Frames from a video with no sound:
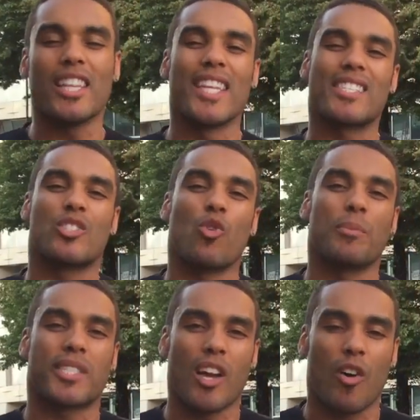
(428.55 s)
He listened to
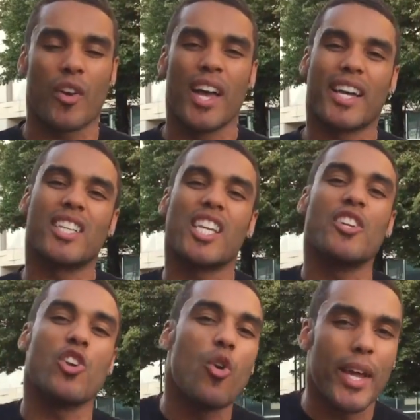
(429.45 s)
himself because
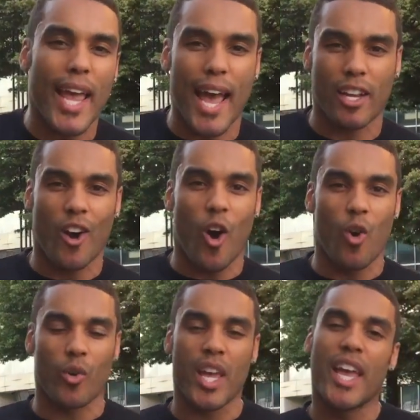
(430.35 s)
he knew he had
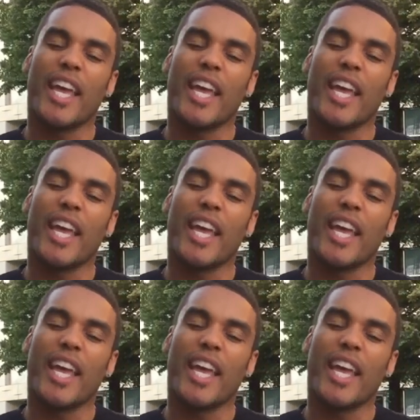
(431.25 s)
gold.